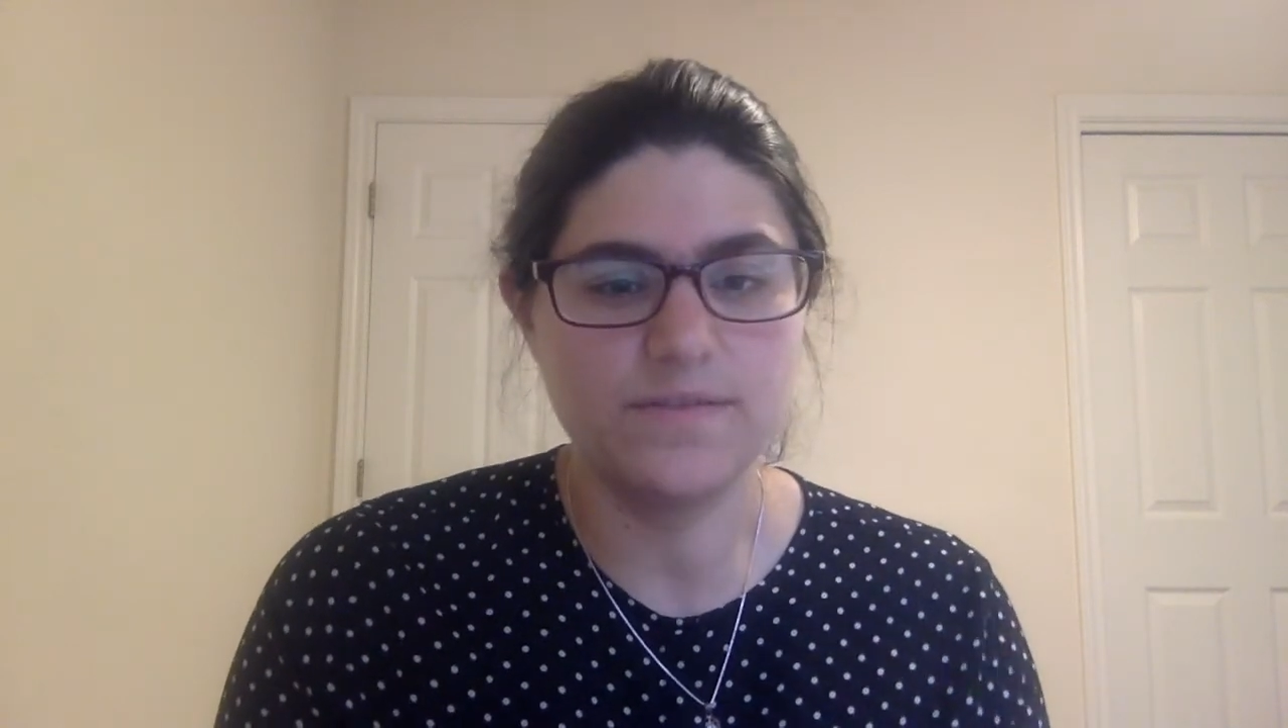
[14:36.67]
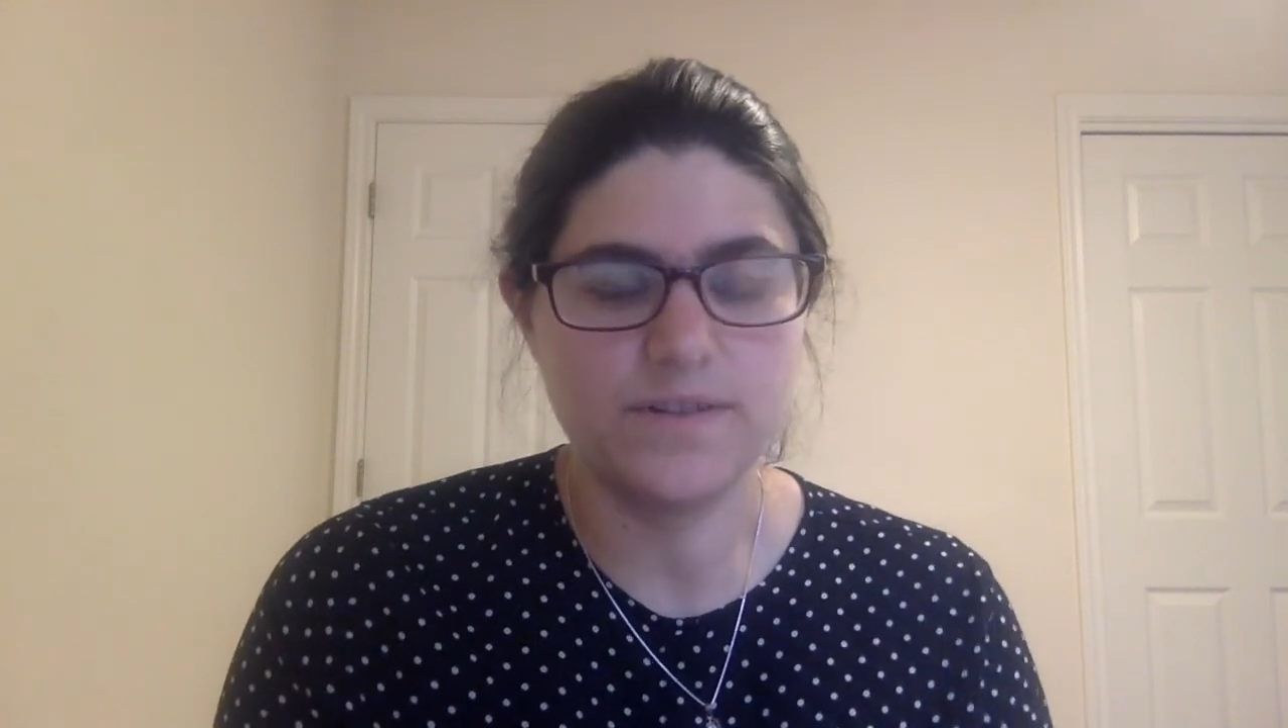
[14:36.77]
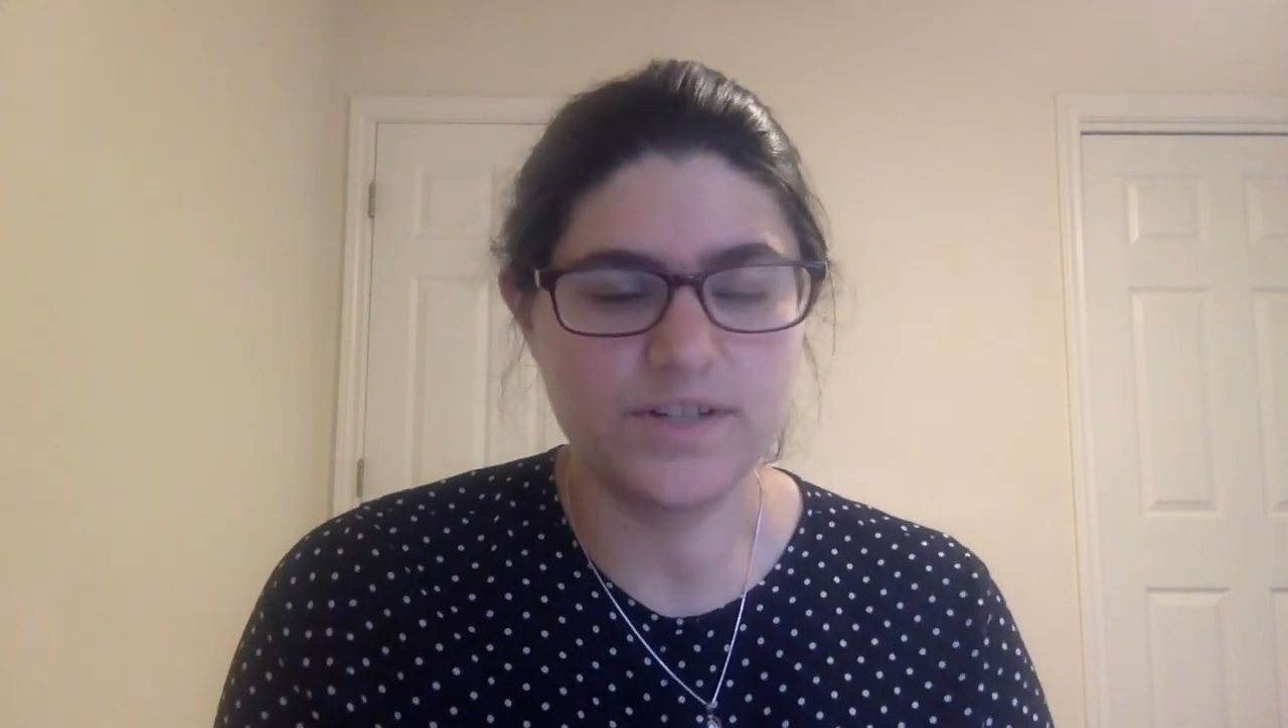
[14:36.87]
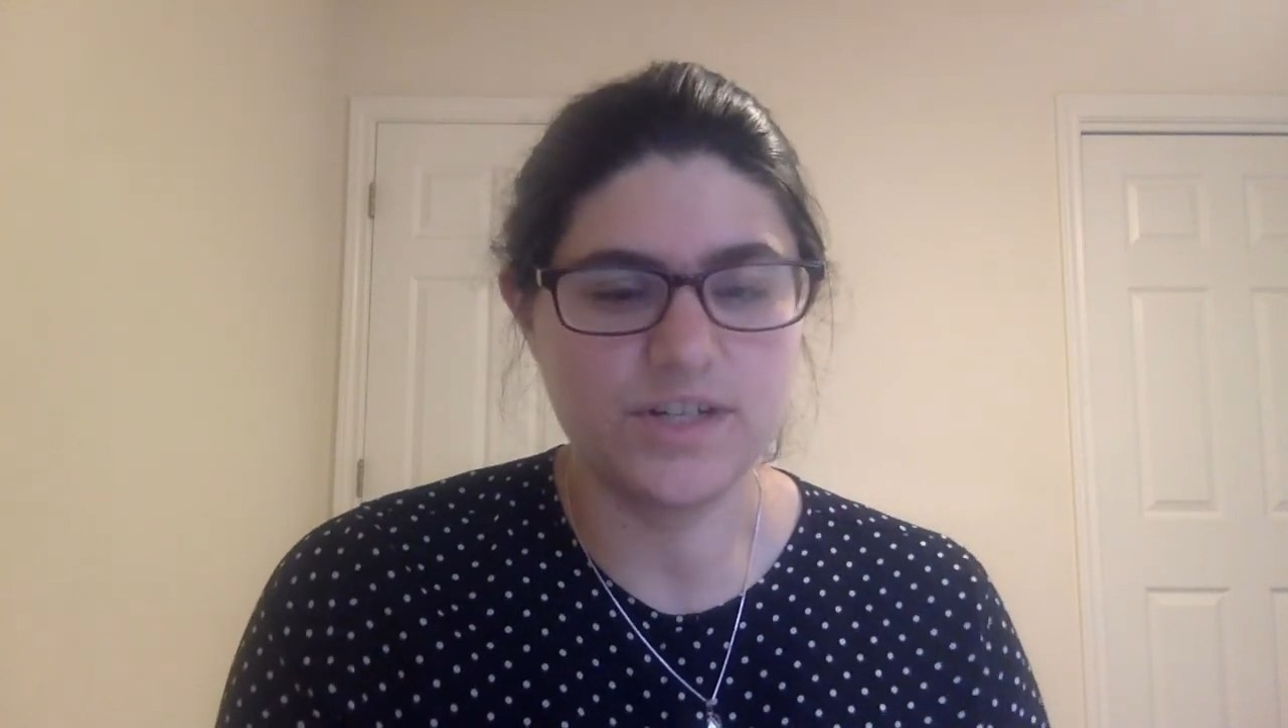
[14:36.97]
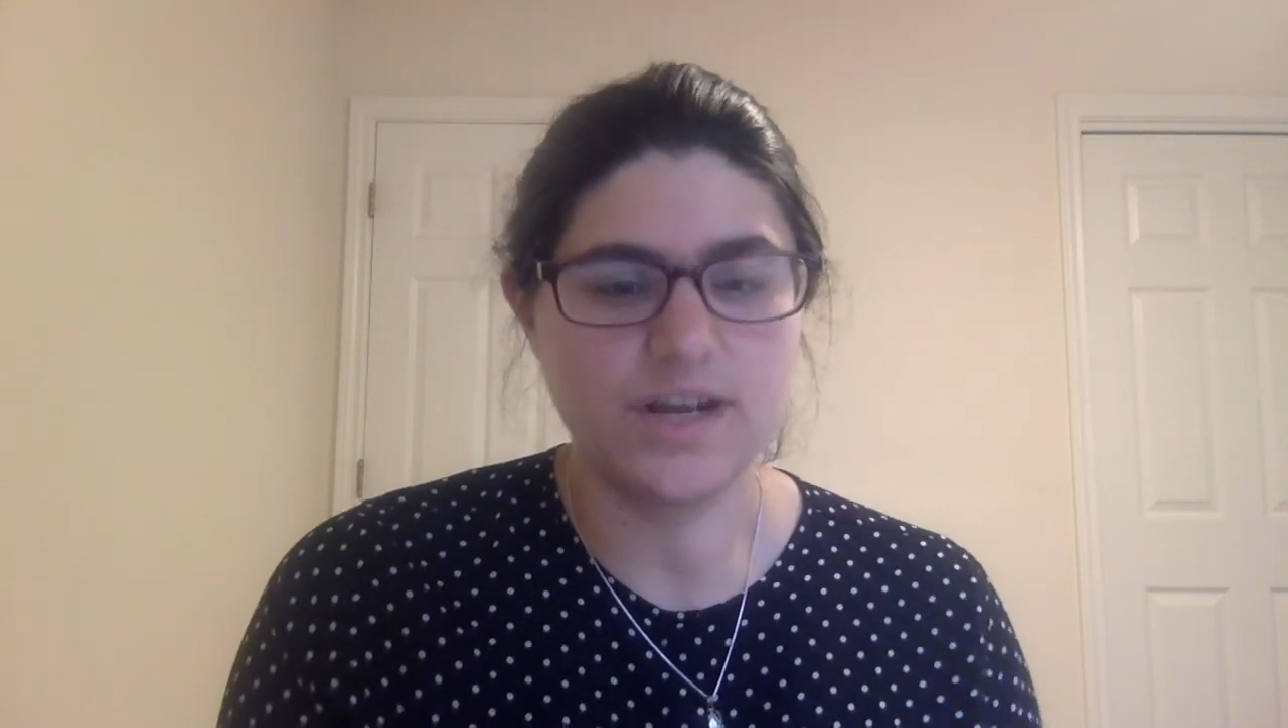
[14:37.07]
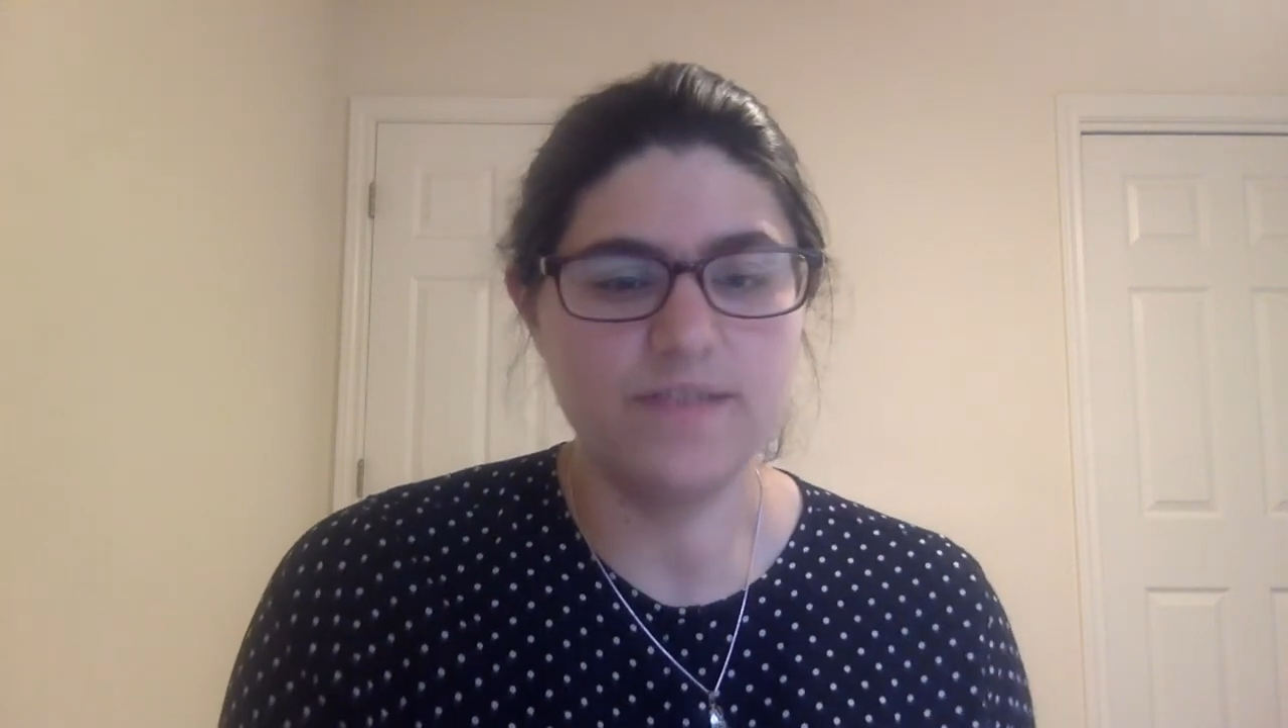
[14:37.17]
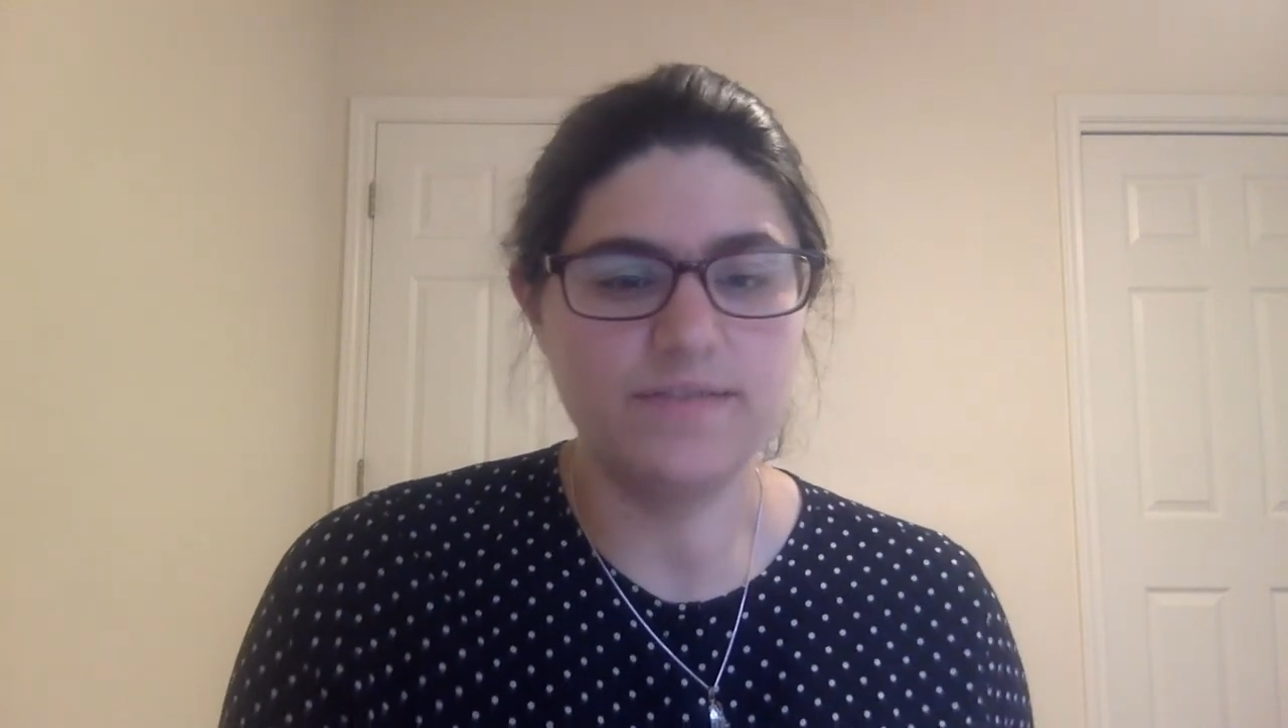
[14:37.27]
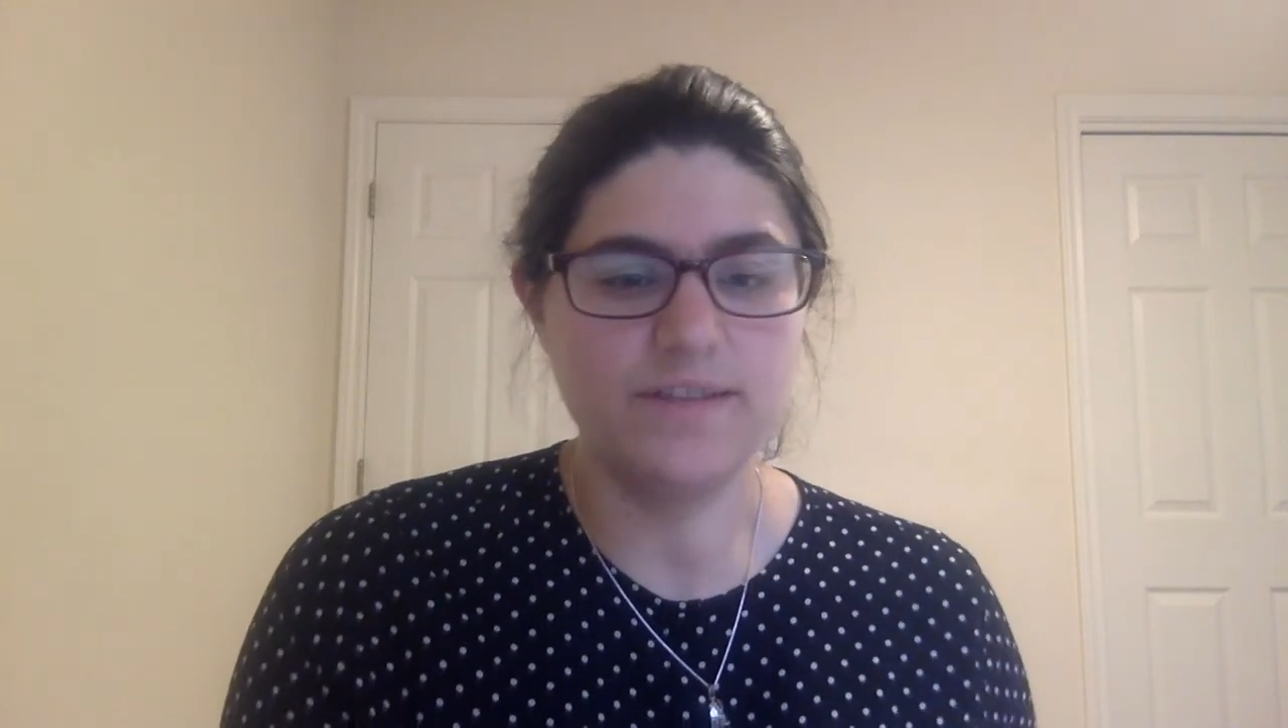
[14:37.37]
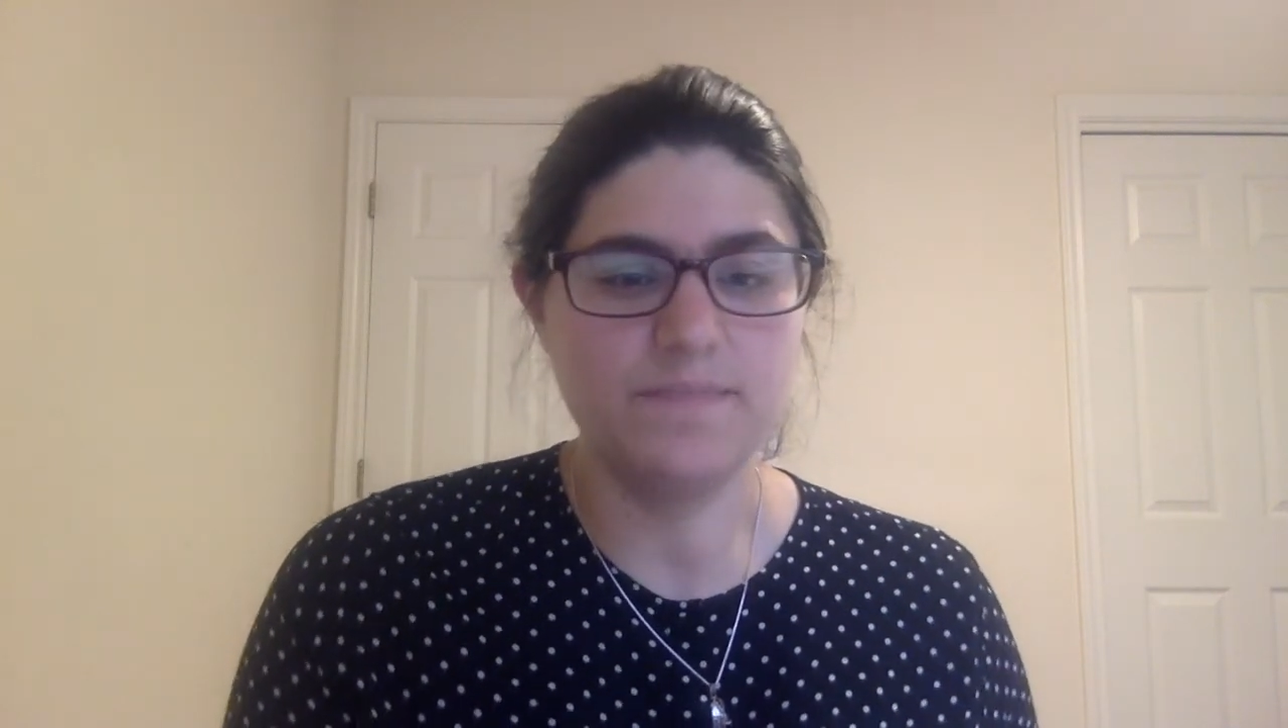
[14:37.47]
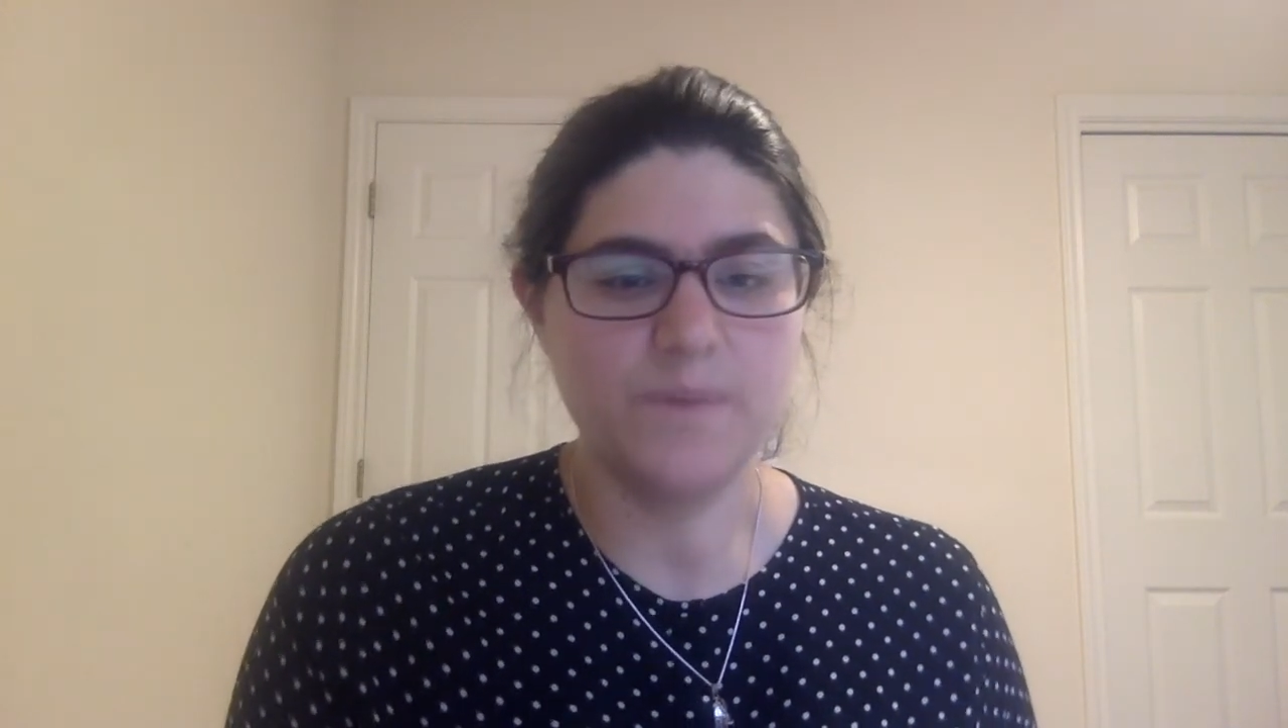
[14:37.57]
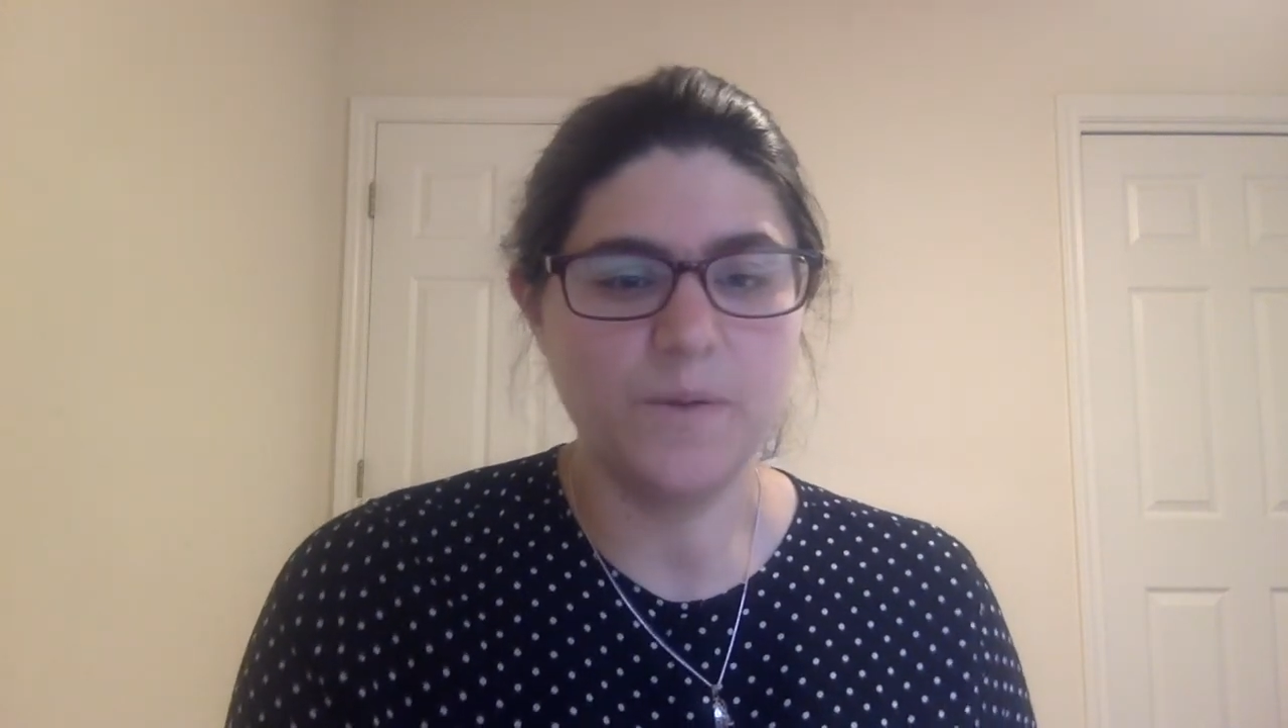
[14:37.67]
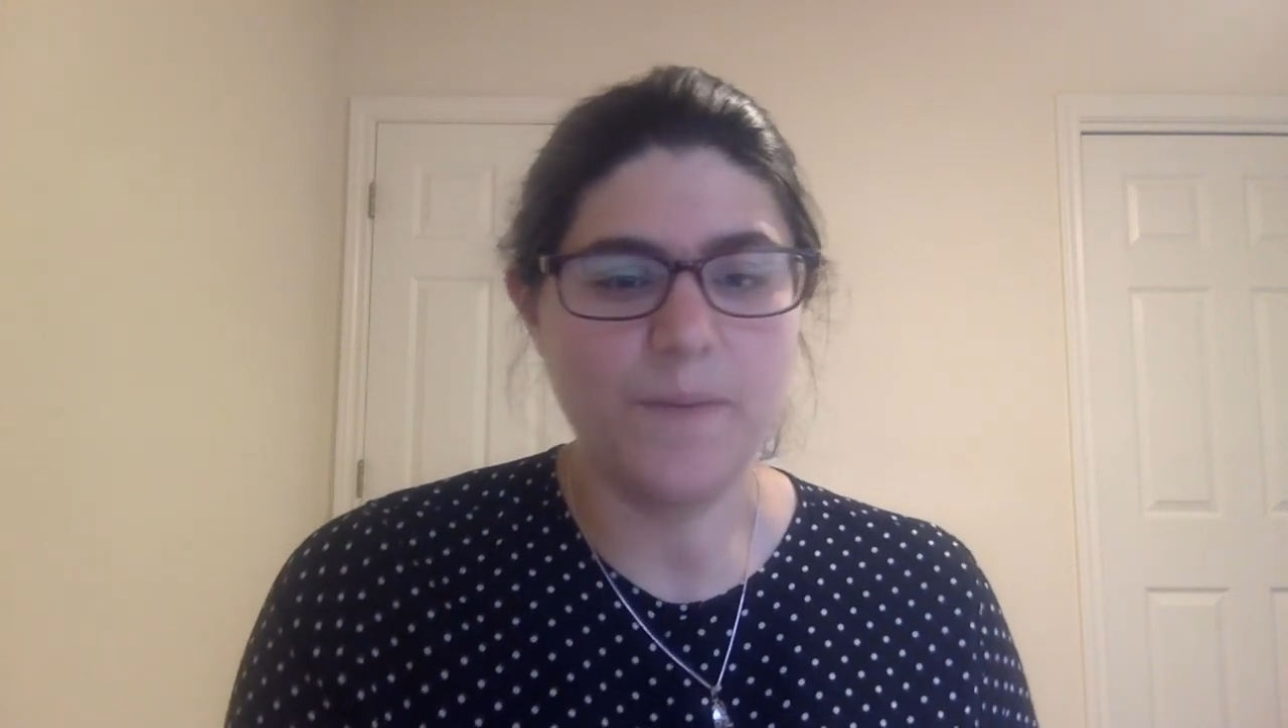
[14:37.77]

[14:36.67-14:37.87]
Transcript: version of Limbo